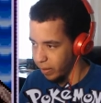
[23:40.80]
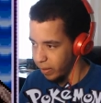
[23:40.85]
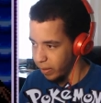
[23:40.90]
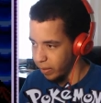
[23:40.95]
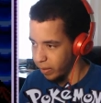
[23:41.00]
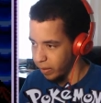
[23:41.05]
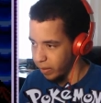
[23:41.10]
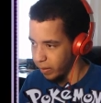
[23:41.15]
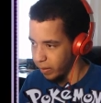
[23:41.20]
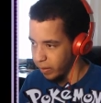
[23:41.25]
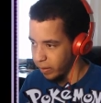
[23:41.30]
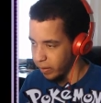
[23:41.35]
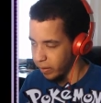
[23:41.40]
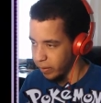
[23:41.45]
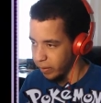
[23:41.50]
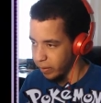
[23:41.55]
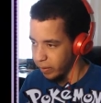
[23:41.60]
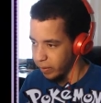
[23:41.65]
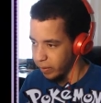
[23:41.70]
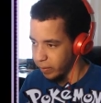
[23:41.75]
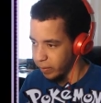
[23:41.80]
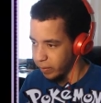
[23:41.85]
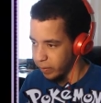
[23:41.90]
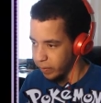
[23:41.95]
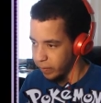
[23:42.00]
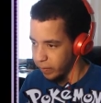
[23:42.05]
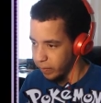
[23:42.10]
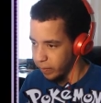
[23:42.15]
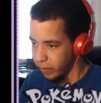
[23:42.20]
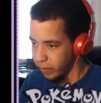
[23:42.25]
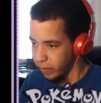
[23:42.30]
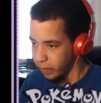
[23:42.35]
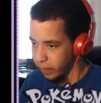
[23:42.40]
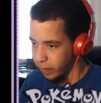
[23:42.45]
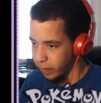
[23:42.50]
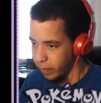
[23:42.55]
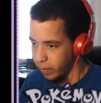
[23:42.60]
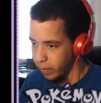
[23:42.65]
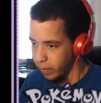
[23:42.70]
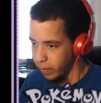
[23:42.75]

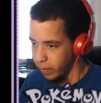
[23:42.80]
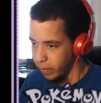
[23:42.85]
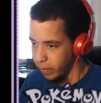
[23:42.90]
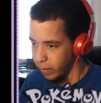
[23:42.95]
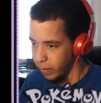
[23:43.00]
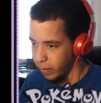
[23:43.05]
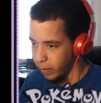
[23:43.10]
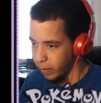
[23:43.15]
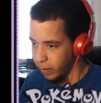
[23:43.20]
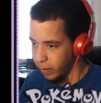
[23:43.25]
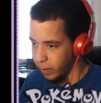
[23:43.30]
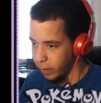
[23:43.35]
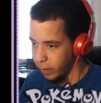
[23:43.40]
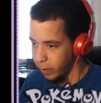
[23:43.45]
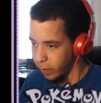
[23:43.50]
No one is speaking in this clip.